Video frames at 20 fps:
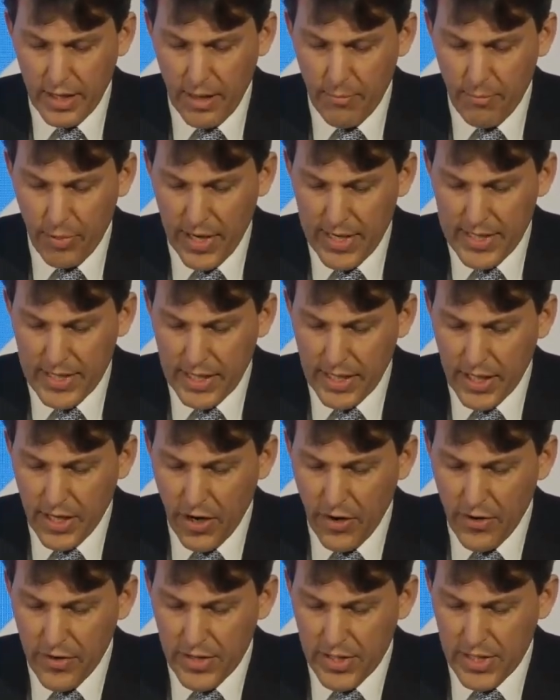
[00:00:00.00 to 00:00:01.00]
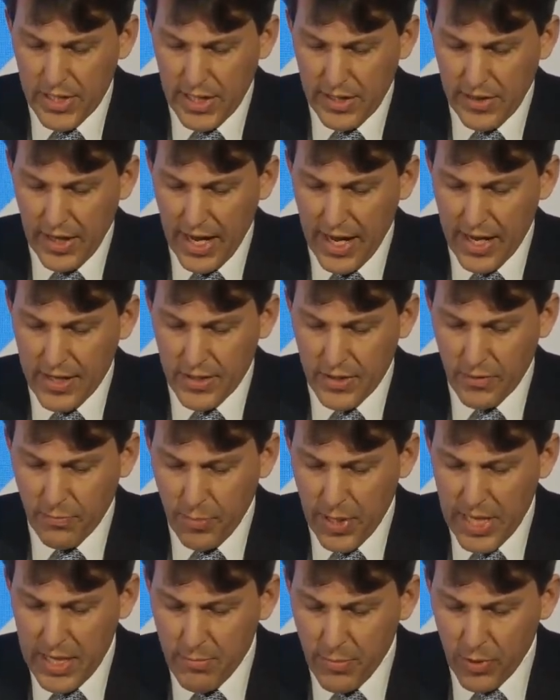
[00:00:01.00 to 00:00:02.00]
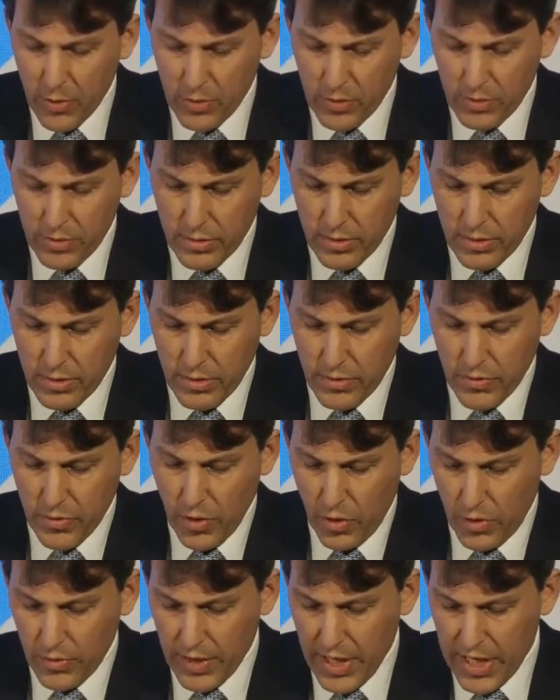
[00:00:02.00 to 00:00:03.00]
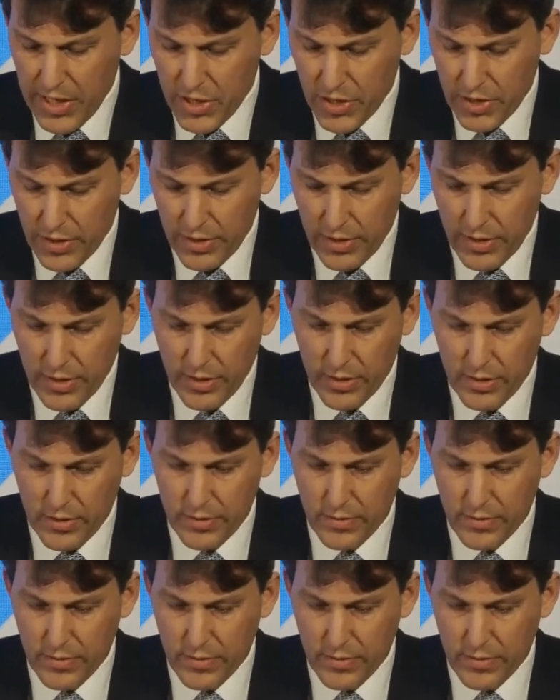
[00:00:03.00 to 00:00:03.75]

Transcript: and placing currency in the hands of people, not nations.